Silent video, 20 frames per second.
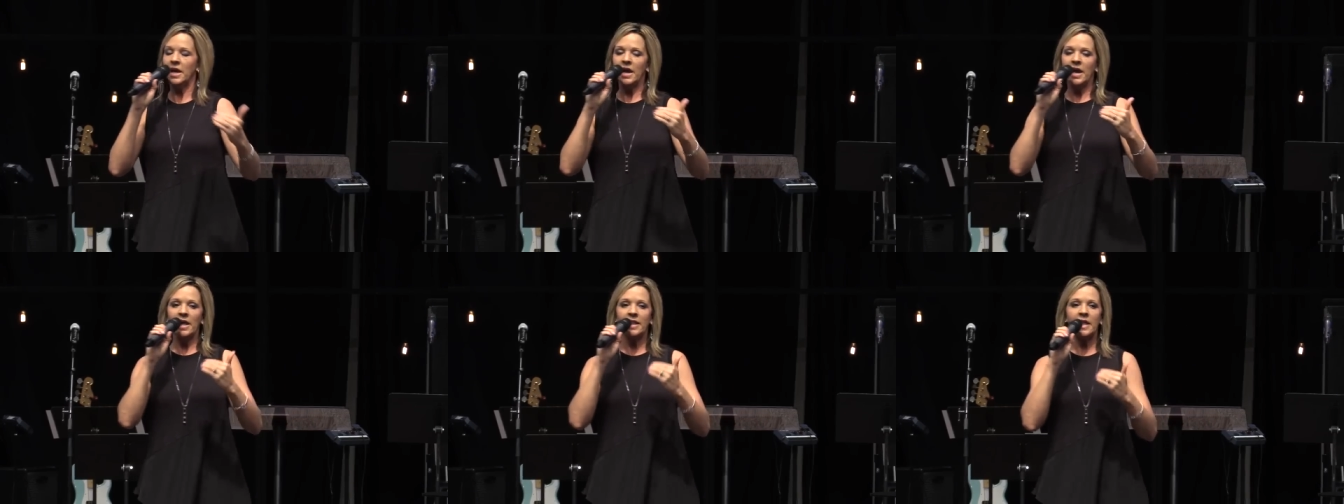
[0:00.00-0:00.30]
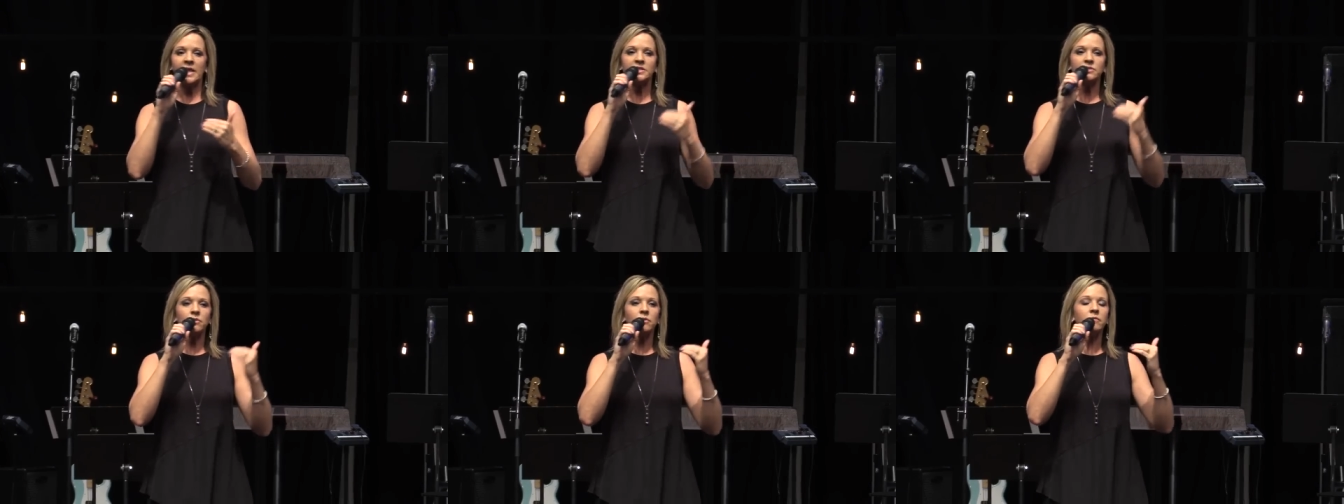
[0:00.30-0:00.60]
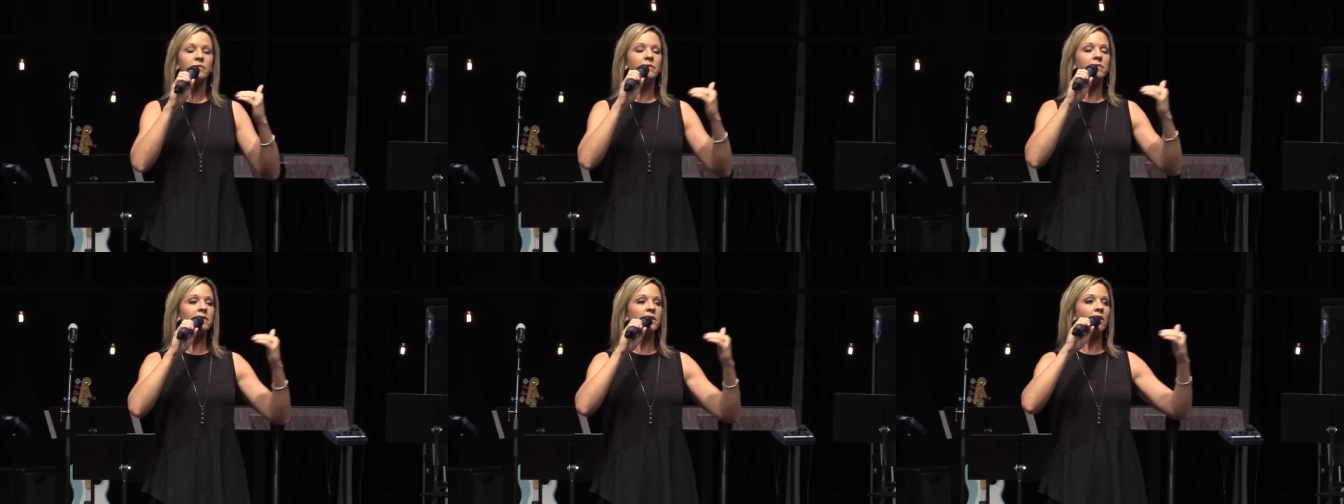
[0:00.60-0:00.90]
And that's what
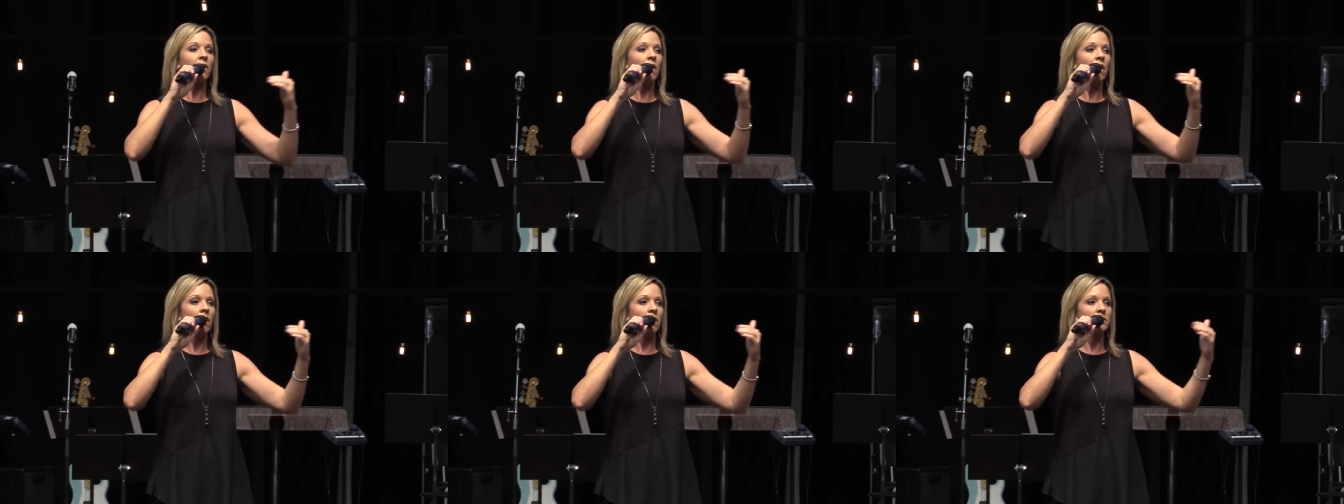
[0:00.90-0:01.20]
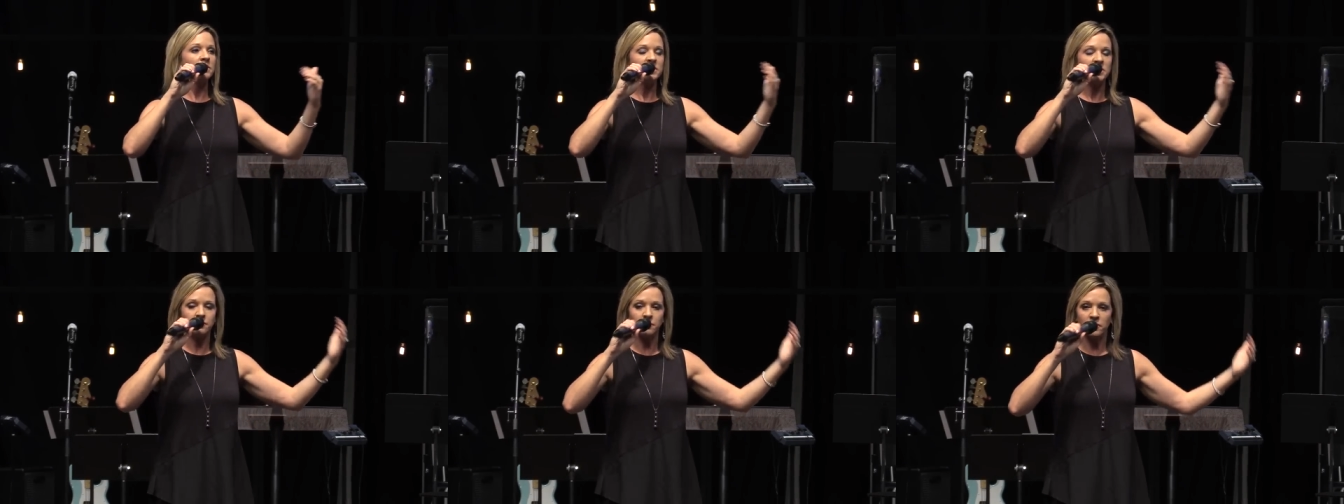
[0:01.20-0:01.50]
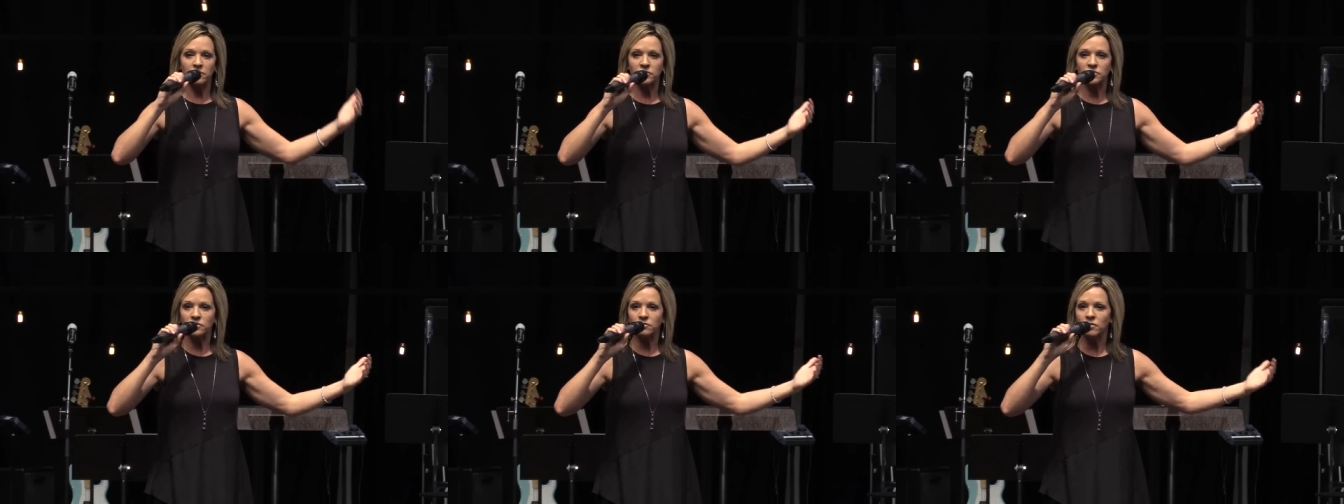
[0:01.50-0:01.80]
we would call
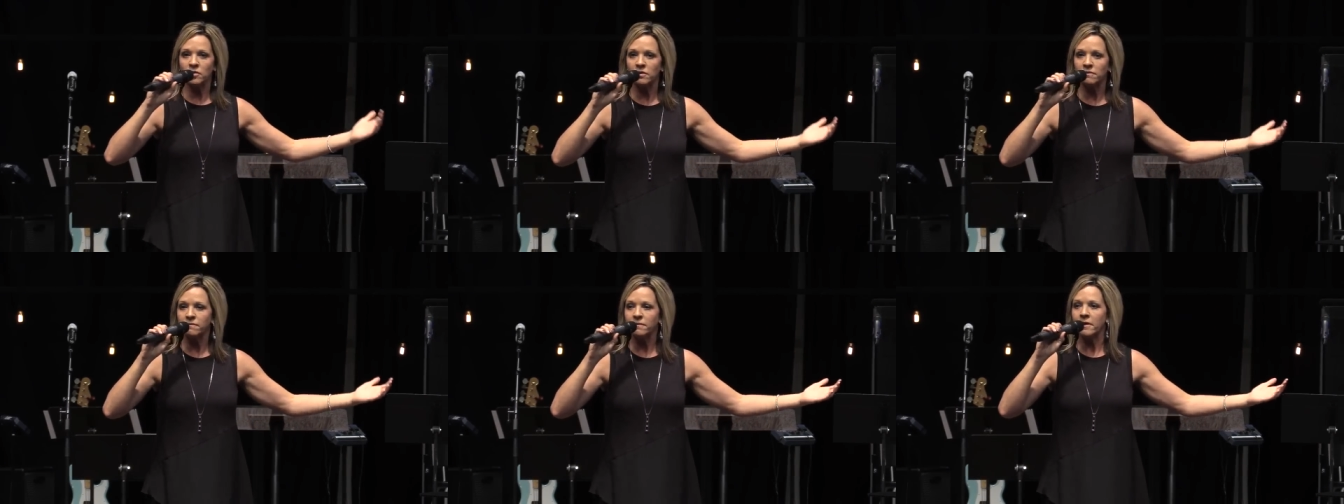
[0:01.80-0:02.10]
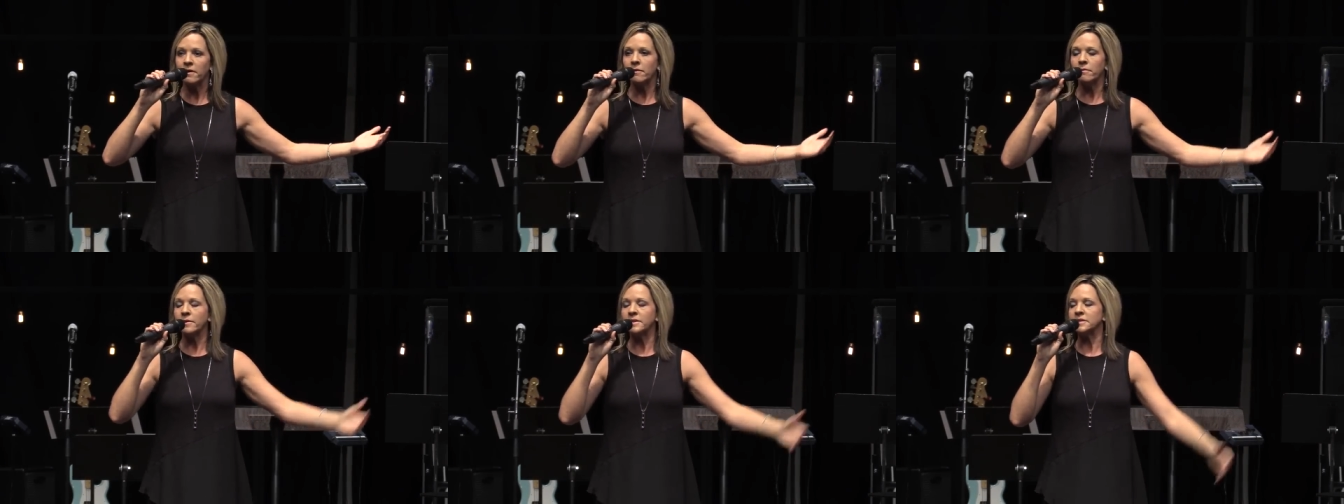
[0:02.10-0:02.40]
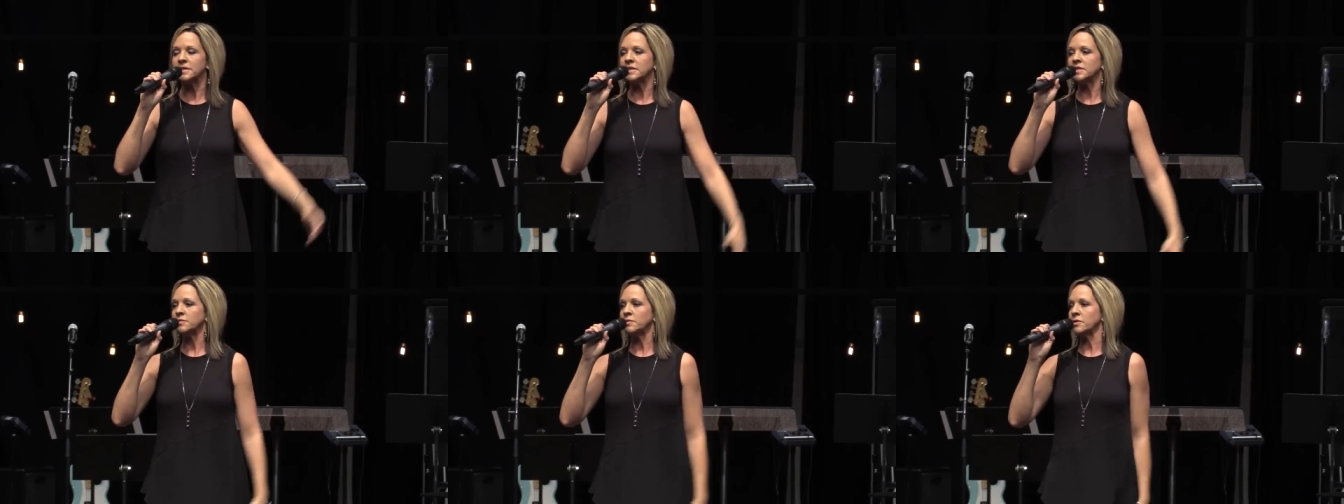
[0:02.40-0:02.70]
spiritual warfare. Everybody
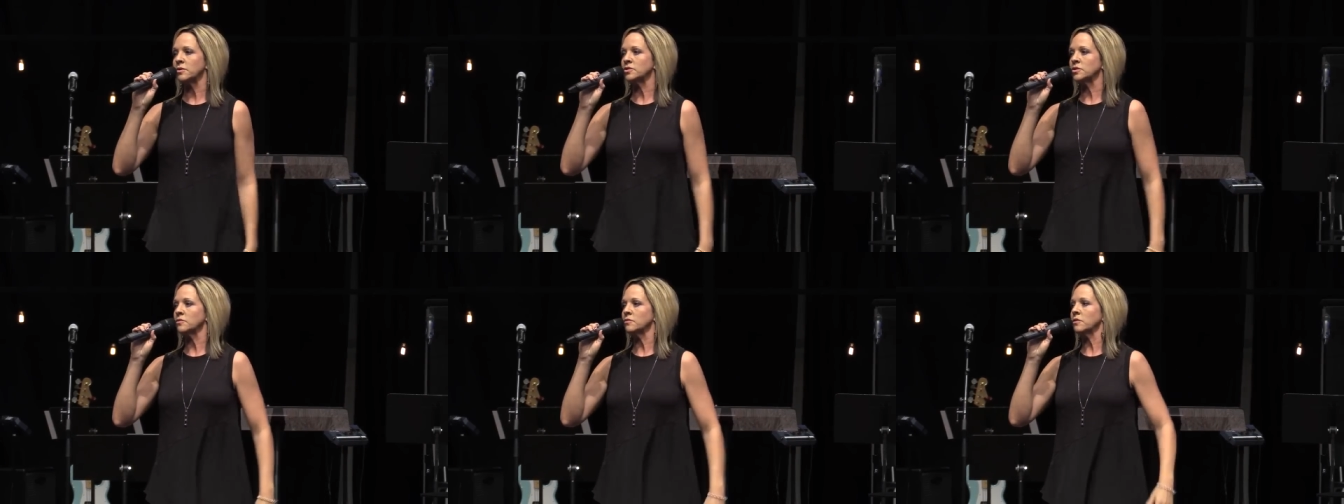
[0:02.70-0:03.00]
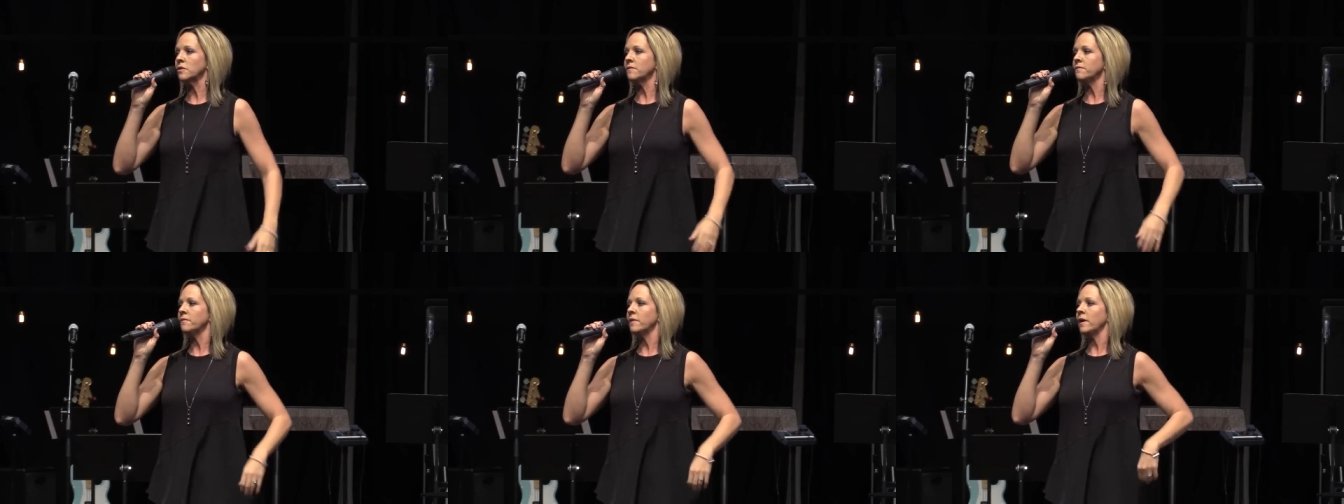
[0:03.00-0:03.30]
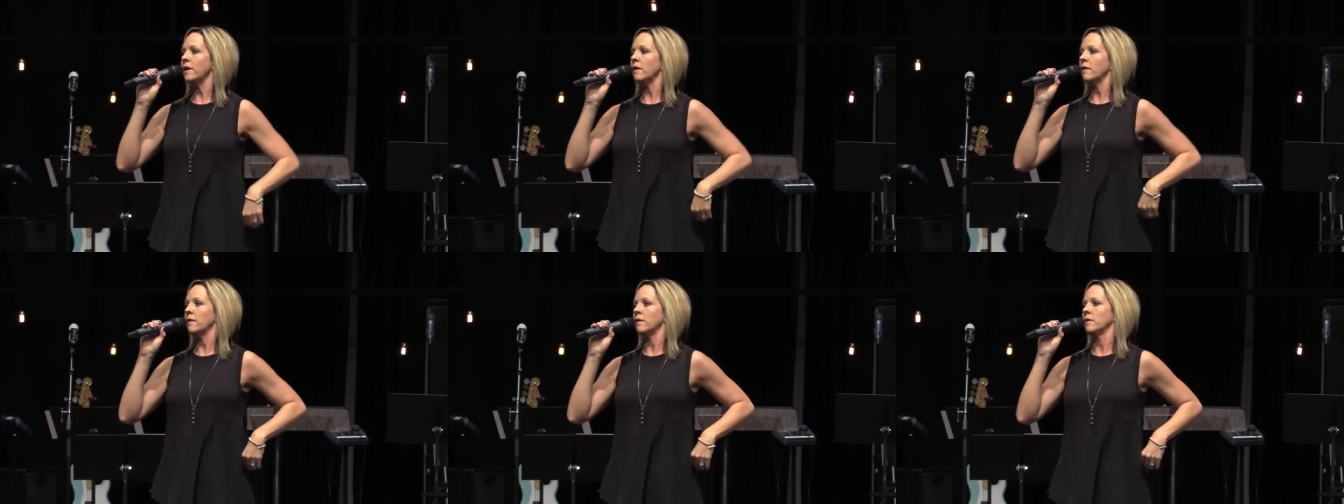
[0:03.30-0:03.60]
say spiritual
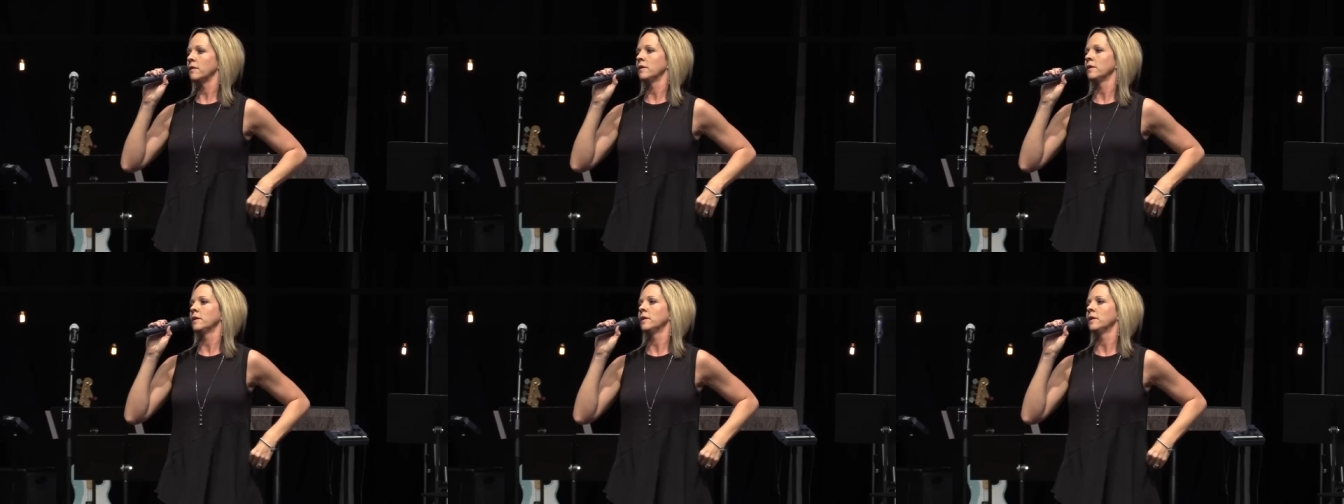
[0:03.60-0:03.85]
warfare.